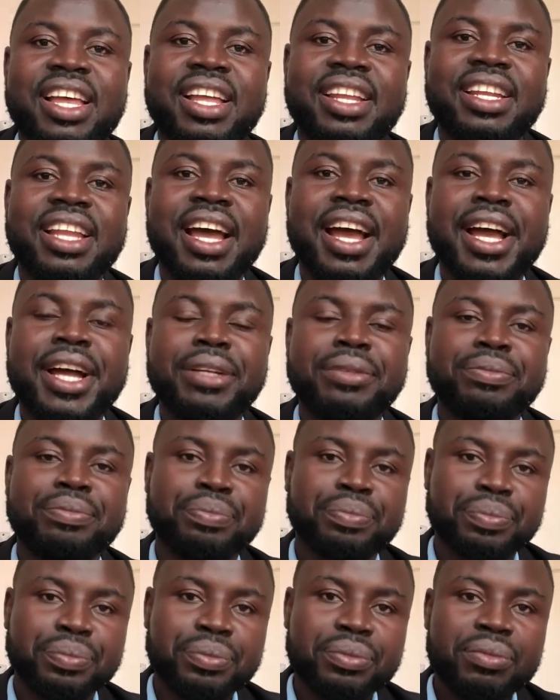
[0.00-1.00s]
Now,
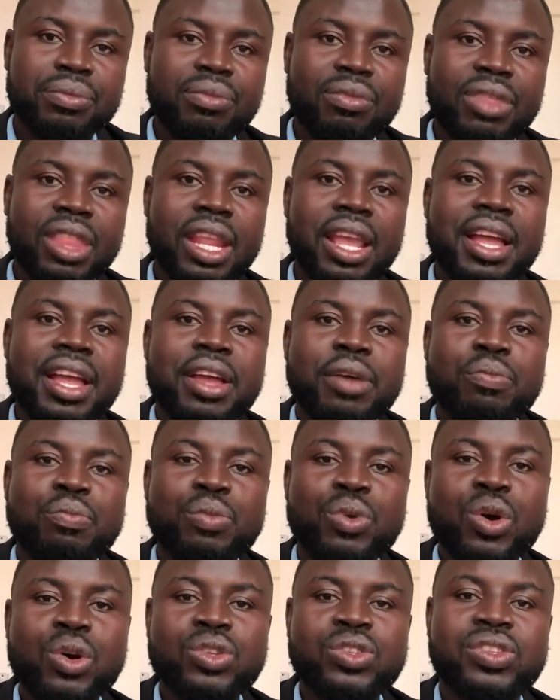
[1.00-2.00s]

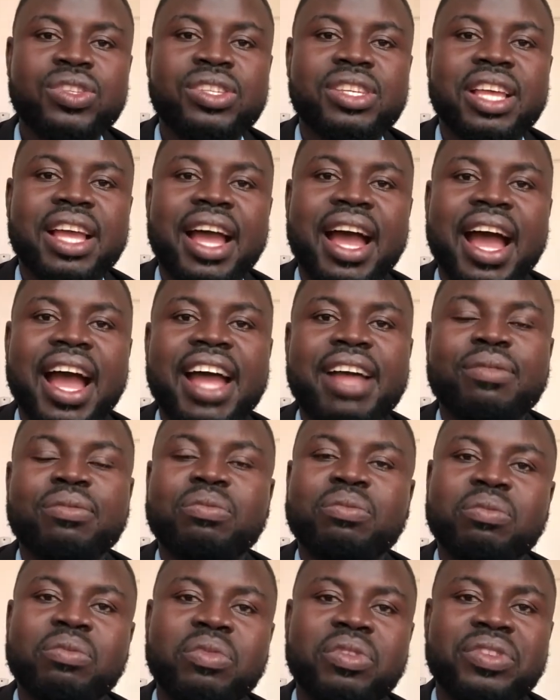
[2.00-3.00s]
books are
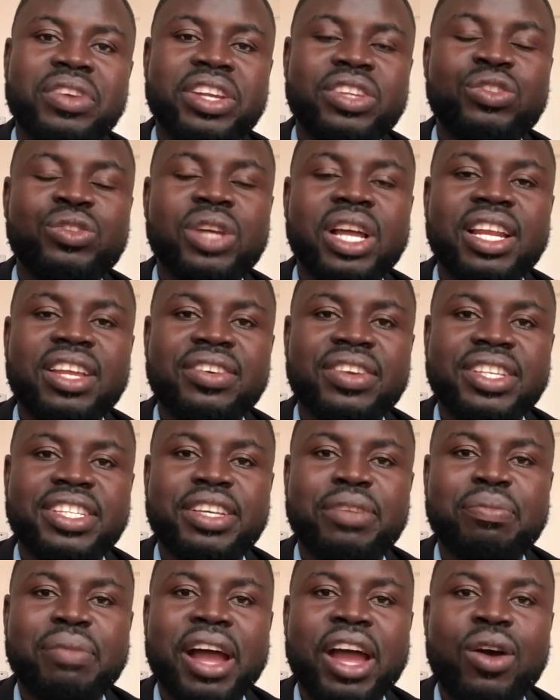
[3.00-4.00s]
usually
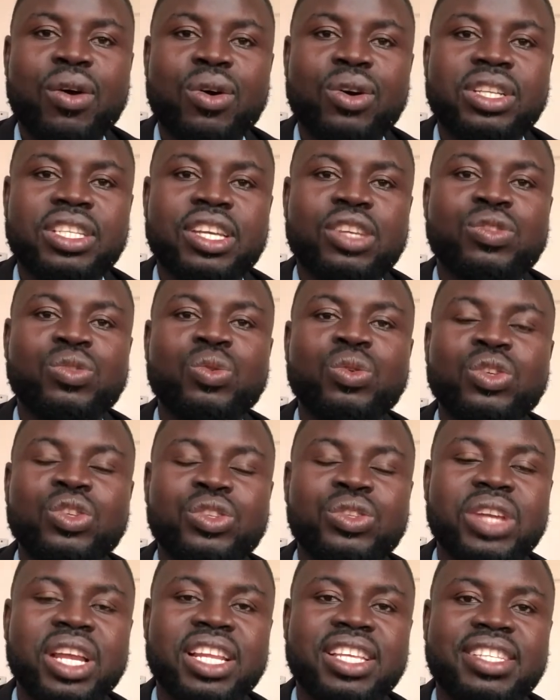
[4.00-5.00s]
written by authors who
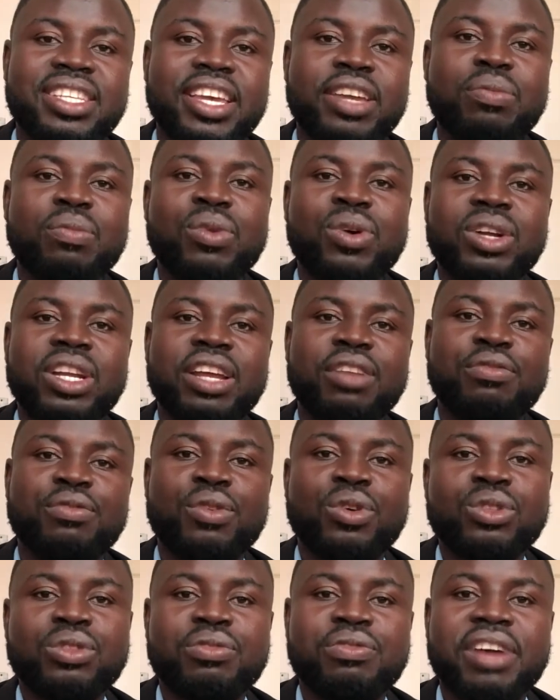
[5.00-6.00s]
usually take more than
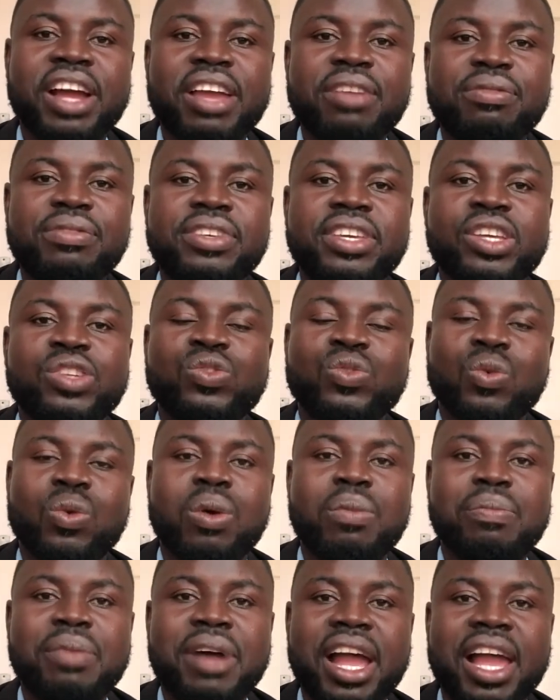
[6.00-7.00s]
4 to 5 years to
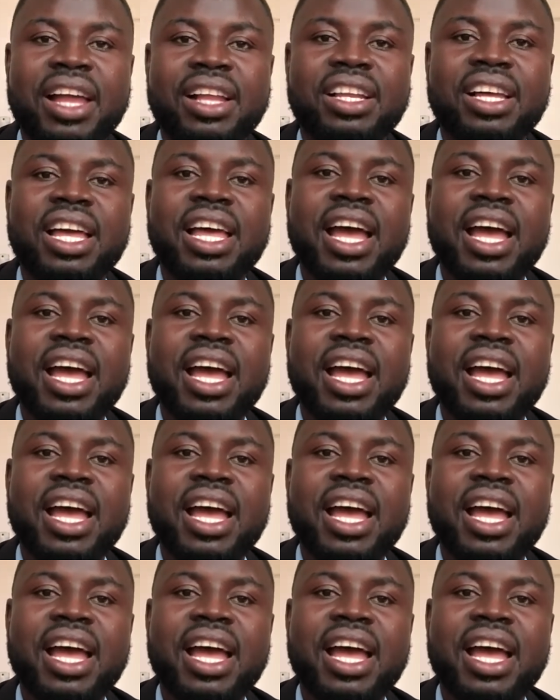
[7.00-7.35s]
compile.